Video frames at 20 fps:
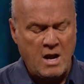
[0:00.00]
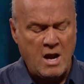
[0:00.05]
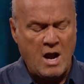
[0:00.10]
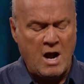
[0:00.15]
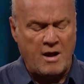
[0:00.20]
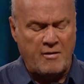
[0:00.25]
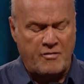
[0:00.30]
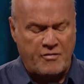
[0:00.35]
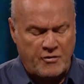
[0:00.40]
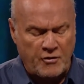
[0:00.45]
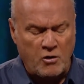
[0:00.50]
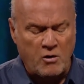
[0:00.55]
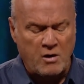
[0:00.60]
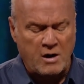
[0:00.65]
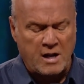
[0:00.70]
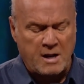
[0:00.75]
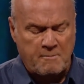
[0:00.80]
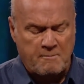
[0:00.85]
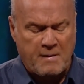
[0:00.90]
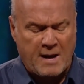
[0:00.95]
A
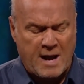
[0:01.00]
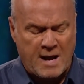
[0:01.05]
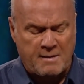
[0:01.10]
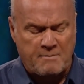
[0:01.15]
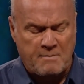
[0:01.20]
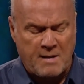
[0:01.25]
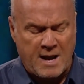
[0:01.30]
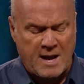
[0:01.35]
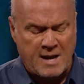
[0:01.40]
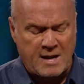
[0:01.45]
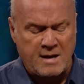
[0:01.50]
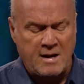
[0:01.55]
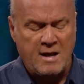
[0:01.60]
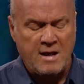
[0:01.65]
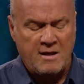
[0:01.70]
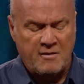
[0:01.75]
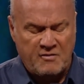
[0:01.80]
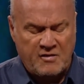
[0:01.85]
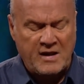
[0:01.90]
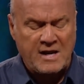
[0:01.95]
thoroughly bad man
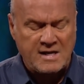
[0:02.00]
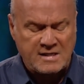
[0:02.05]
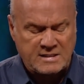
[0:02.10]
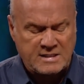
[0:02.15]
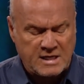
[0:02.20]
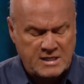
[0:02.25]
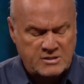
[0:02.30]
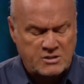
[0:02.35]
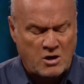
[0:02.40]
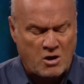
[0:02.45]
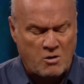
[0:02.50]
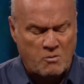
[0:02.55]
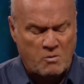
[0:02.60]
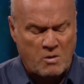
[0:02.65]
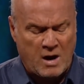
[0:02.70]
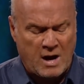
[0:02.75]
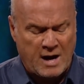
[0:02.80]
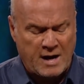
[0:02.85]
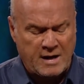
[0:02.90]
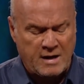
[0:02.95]
thinks he's all
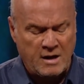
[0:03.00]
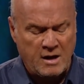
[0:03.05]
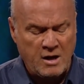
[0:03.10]
right.